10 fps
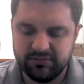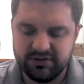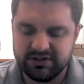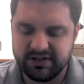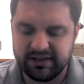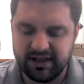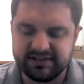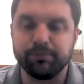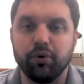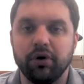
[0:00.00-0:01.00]
just
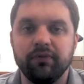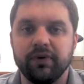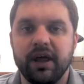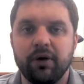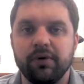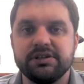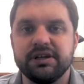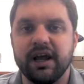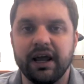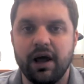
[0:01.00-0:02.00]
that's important for that
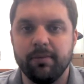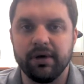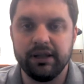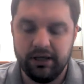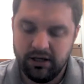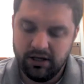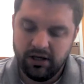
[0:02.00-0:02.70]
region economically.